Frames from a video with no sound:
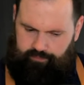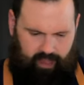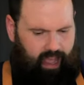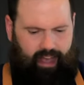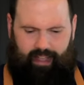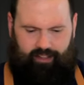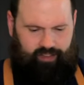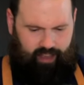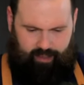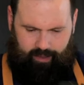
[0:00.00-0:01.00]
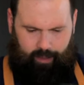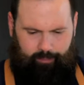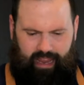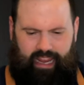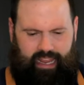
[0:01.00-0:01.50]
yeah, it's like
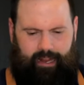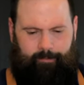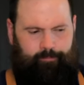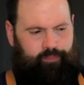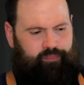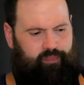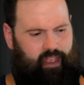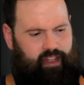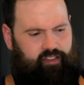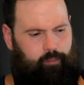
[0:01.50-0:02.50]
immediate. it's